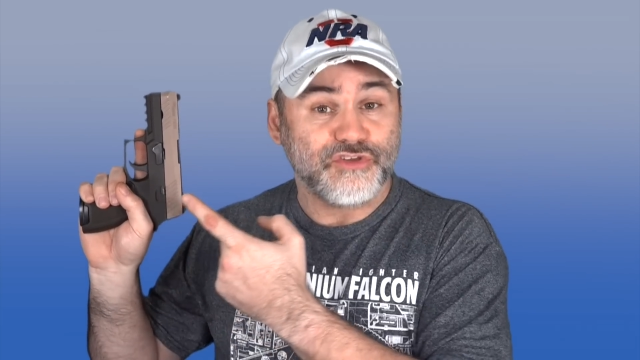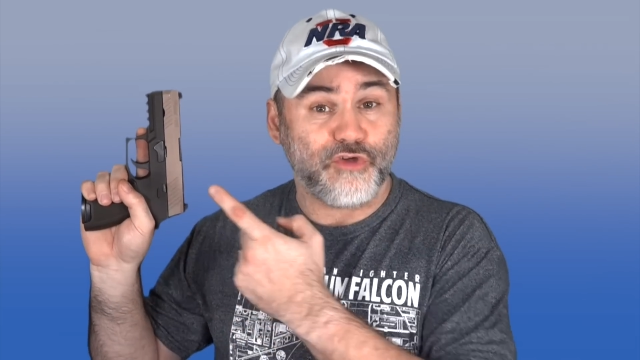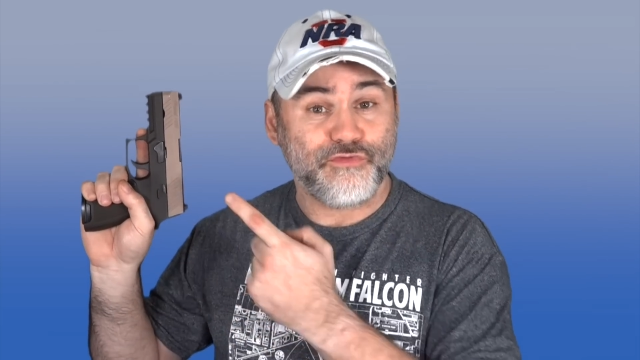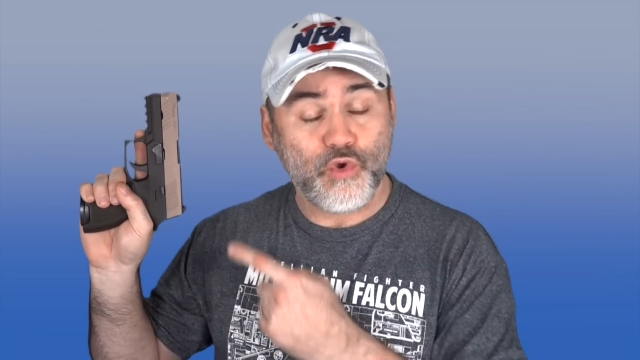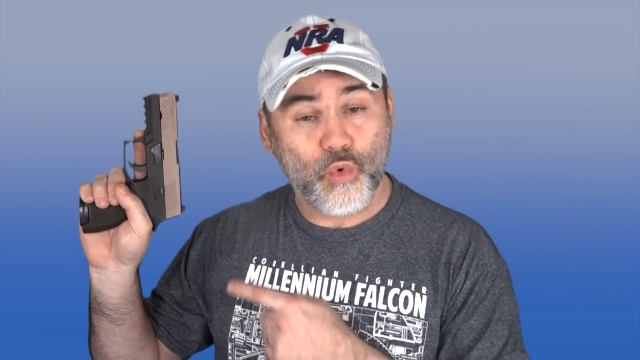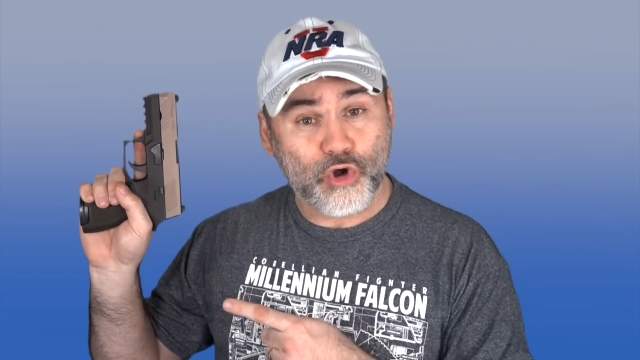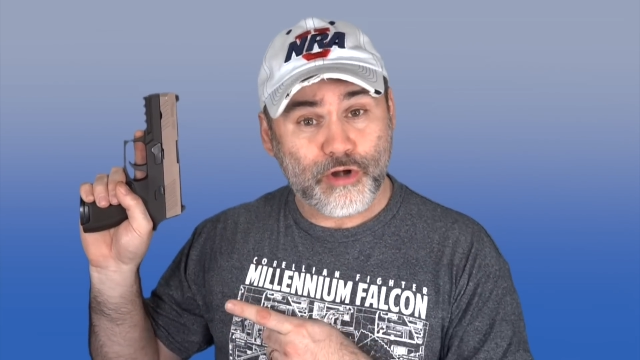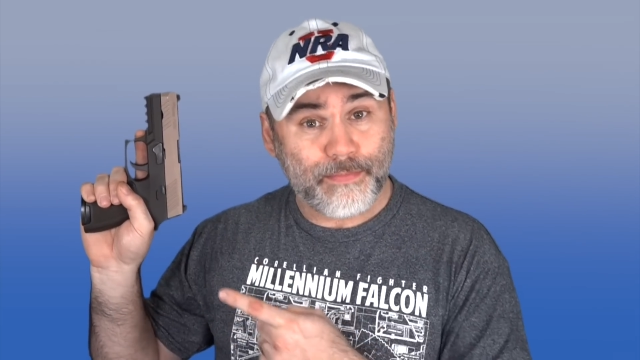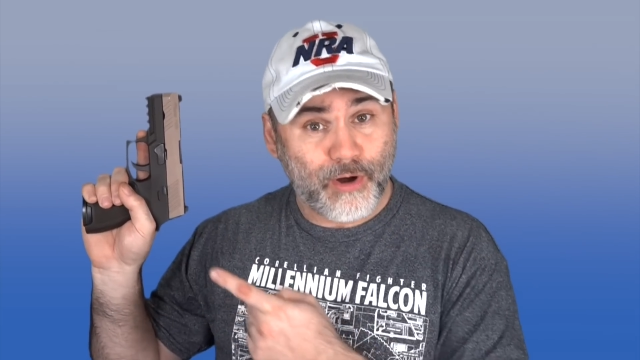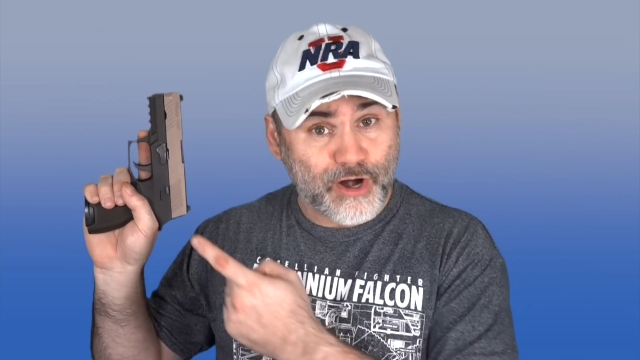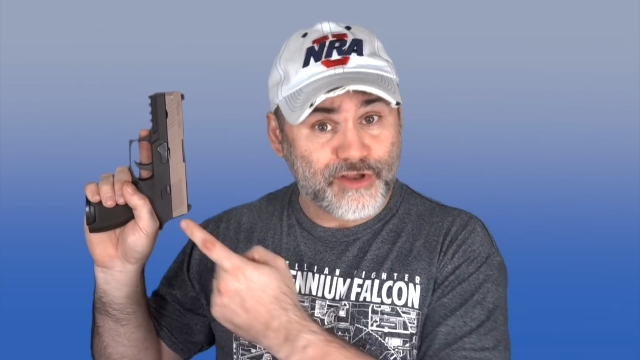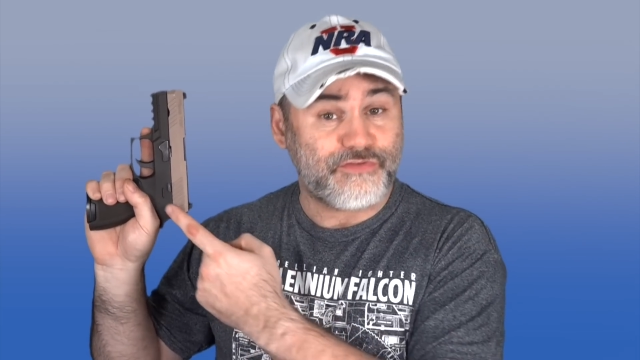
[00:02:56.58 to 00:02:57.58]
So if you order
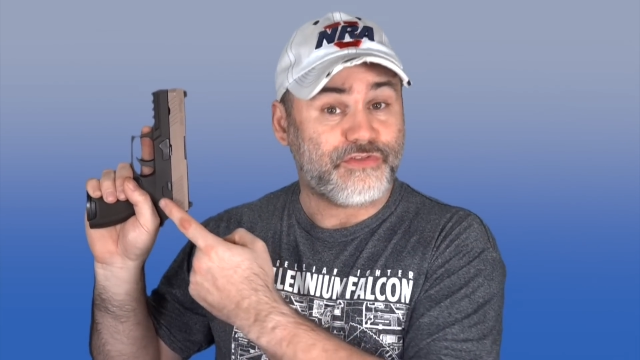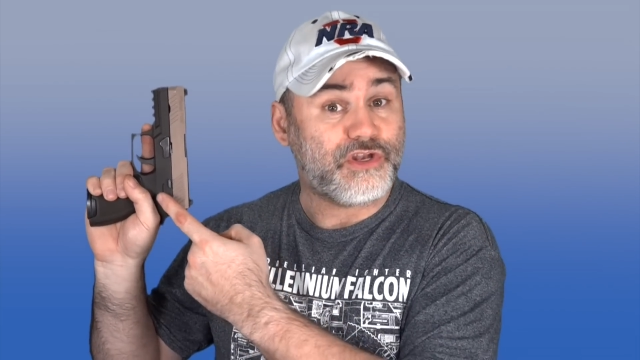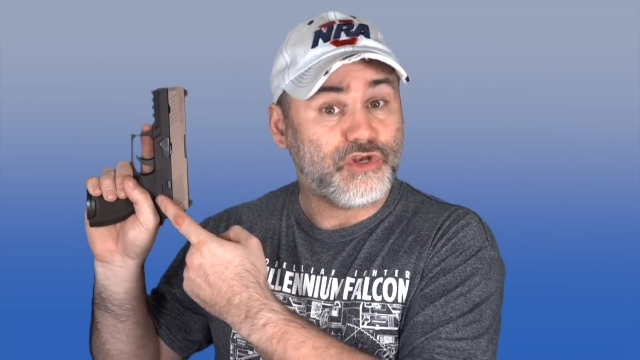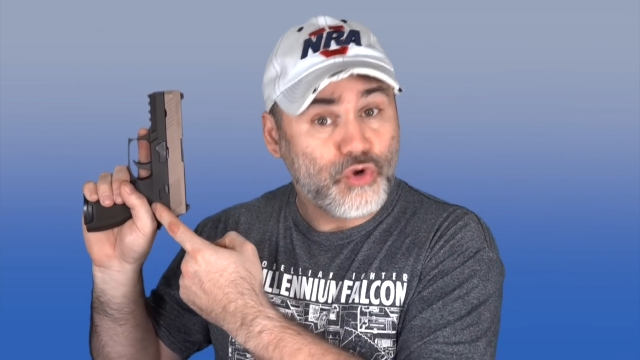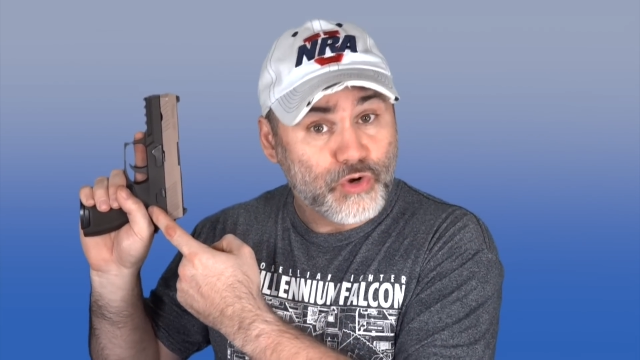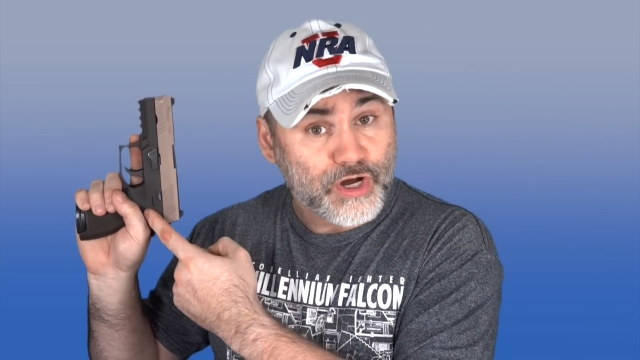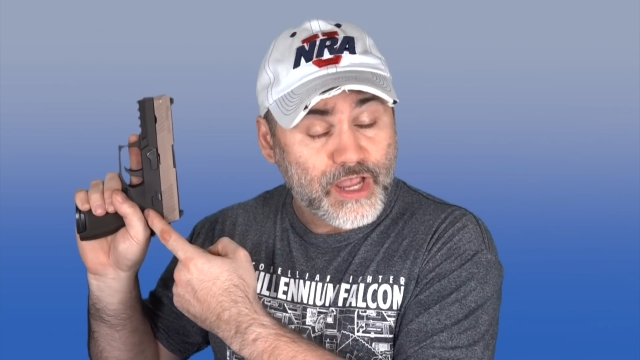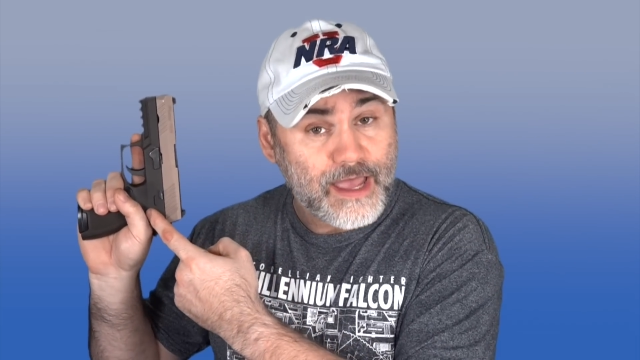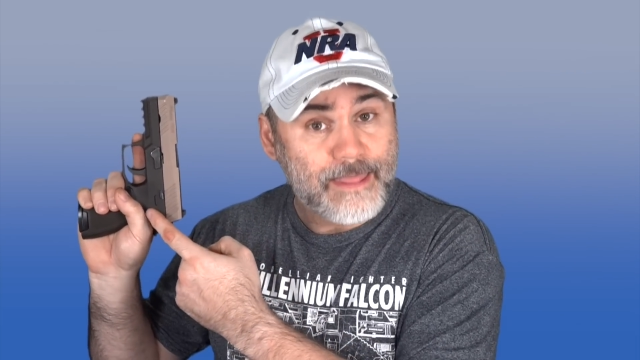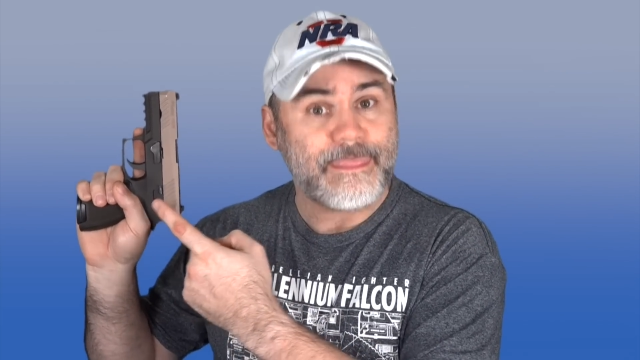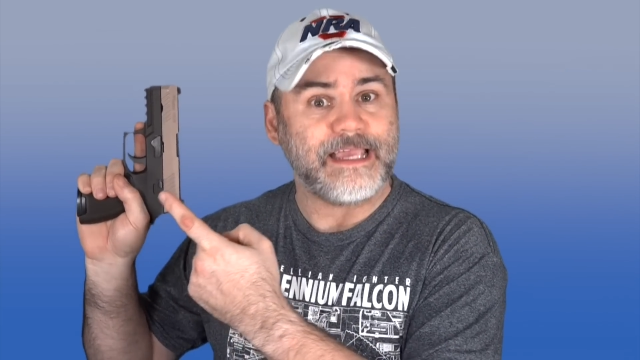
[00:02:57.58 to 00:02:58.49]
parts for the newer gun,